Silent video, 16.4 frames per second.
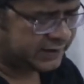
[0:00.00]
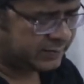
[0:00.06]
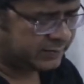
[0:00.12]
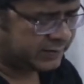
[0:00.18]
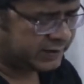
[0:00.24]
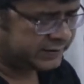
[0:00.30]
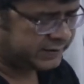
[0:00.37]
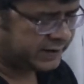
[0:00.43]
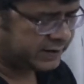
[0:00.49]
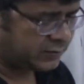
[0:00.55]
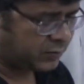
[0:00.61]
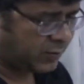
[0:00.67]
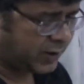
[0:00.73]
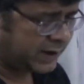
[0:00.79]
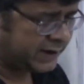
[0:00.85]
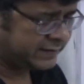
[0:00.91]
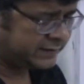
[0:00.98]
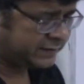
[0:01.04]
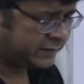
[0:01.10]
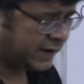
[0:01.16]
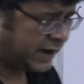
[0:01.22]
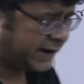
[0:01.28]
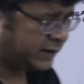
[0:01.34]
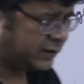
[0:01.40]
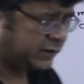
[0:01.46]
number that coalesce
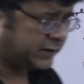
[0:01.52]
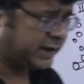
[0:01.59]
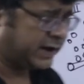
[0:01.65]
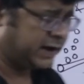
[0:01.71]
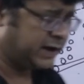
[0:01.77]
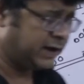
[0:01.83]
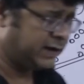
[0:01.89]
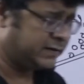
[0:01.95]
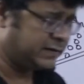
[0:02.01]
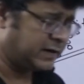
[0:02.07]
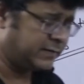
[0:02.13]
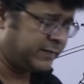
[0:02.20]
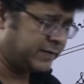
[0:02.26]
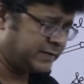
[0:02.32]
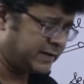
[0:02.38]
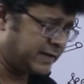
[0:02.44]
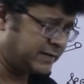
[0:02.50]
right on the heating surface,